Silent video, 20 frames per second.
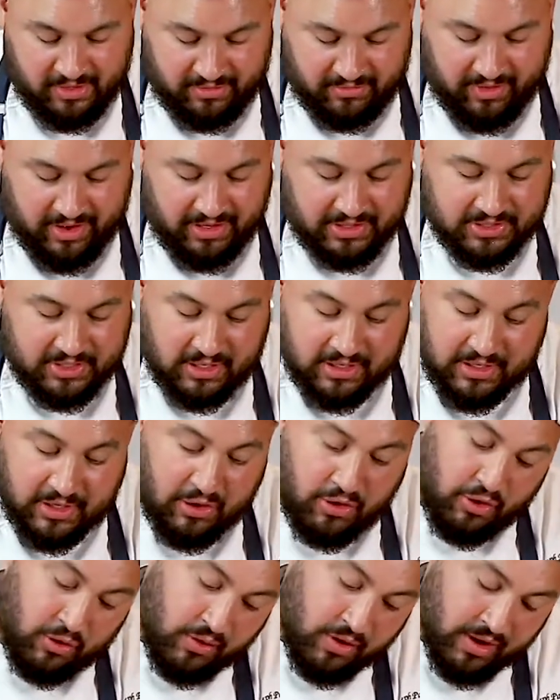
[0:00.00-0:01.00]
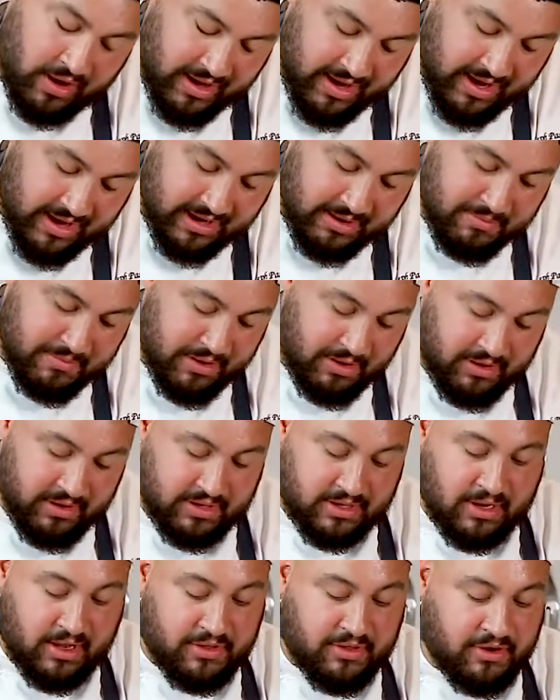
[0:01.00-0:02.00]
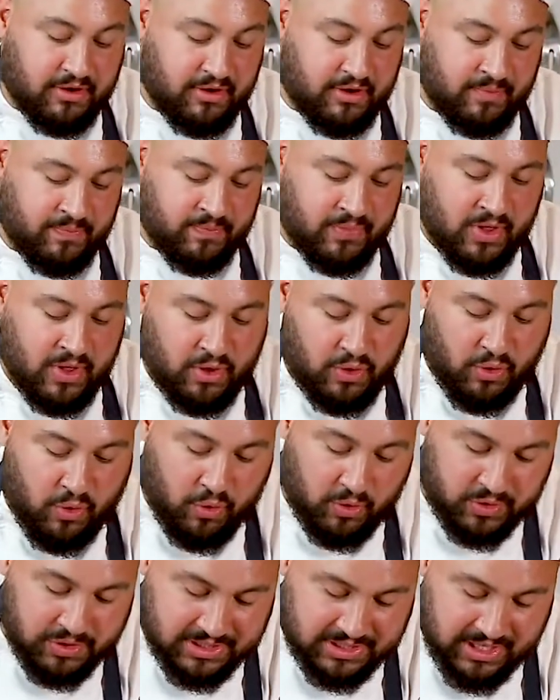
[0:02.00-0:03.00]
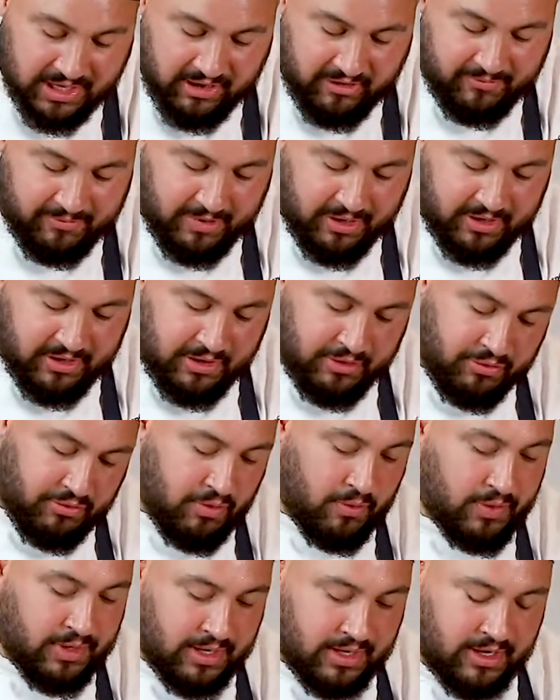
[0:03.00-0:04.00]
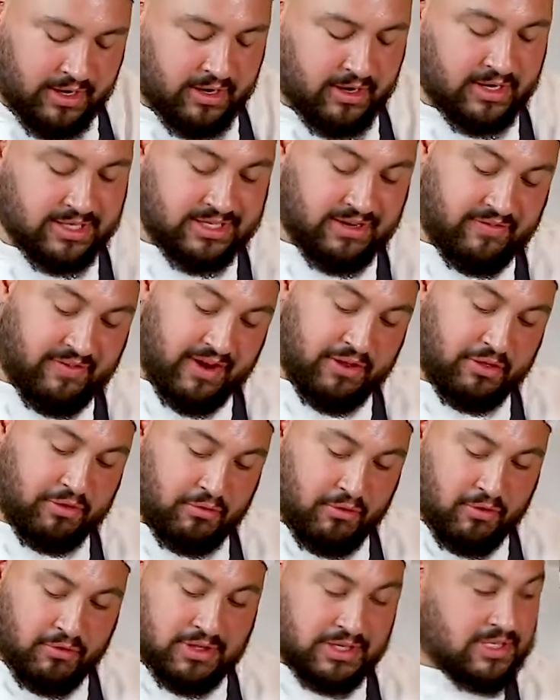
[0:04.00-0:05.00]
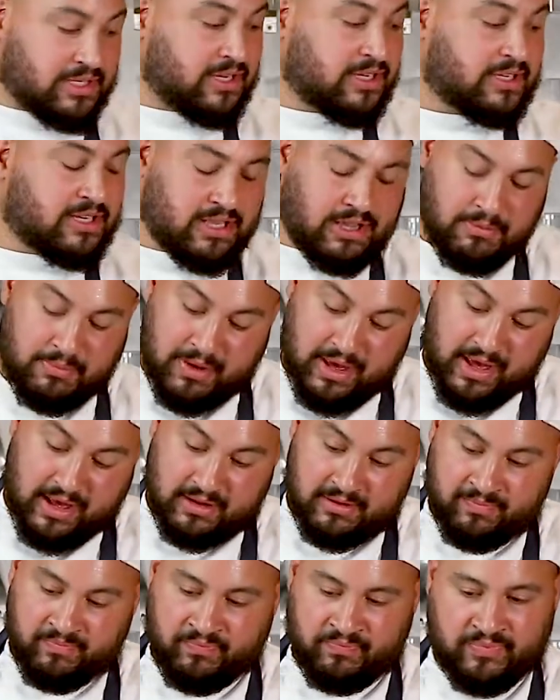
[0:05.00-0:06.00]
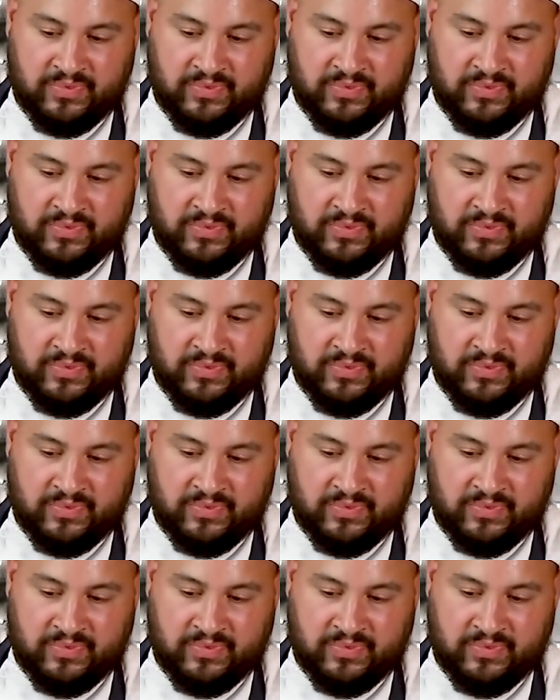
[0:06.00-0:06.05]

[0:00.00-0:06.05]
Right? So I'm gonna go ahead and melt another 1/4 stick of butter and throw it in here, because if I throw this into the pan,